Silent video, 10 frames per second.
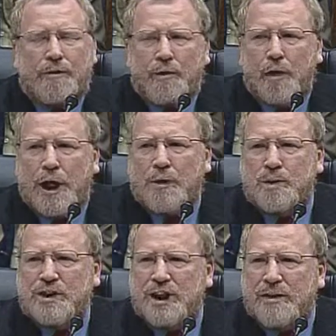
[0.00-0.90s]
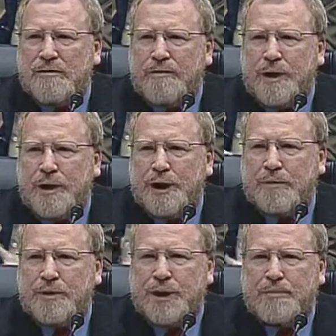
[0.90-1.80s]
fraud was
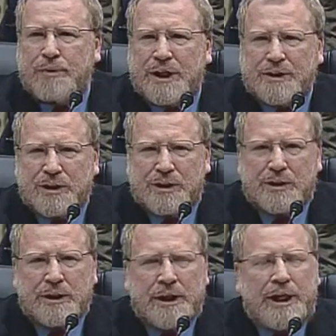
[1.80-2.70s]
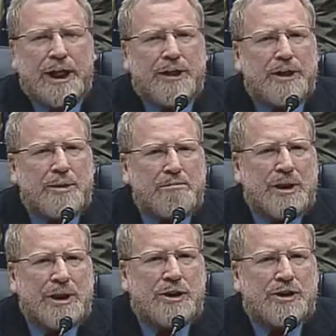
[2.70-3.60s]
invariably present, and that the
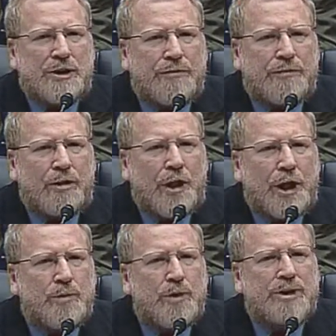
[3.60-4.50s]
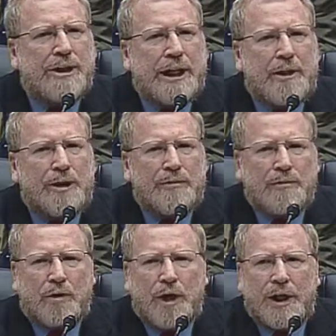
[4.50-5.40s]
means of the fraud was accounting
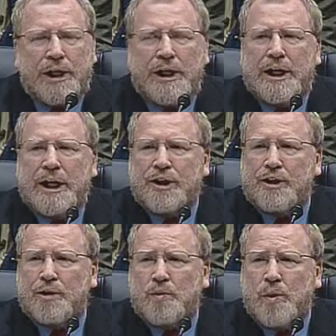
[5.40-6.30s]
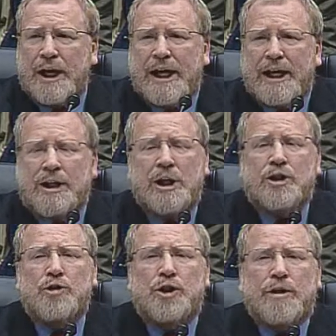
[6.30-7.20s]
fraud, and that the way
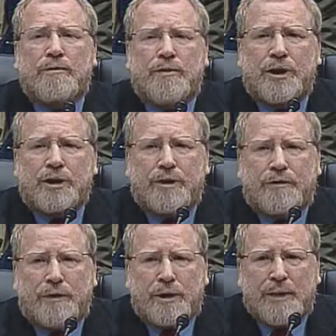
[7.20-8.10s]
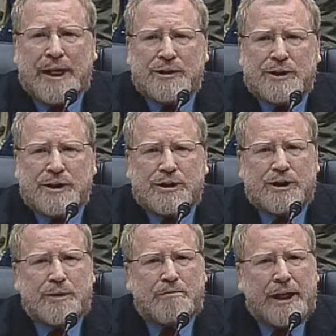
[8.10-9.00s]
you convert the firm assets
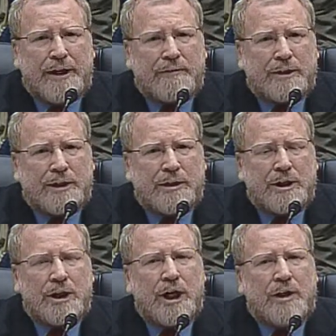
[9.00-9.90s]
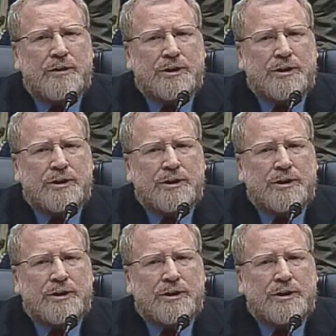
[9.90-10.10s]
to the benefit of the